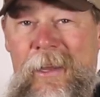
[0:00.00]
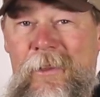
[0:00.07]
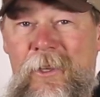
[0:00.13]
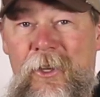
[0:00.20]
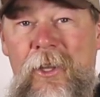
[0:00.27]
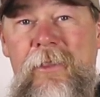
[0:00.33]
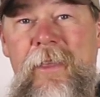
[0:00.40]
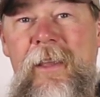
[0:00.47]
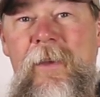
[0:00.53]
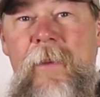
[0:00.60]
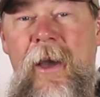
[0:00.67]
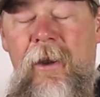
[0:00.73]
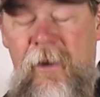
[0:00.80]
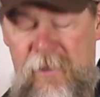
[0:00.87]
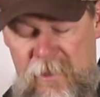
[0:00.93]
The good thing
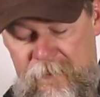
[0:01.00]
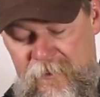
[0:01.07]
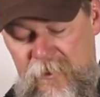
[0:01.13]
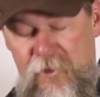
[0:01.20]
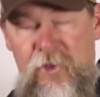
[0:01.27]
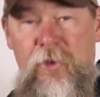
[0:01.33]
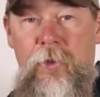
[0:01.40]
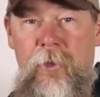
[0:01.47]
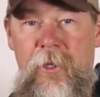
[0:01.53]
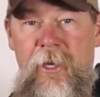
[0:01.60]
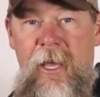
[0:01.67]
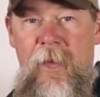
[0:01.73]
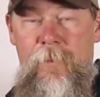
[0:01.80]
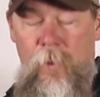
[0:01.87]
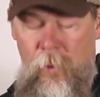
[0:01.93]
about it is if you screw it
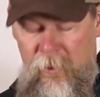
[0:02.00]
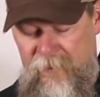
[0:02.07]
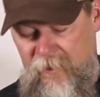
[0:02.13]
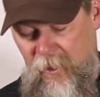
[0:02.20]
up or if you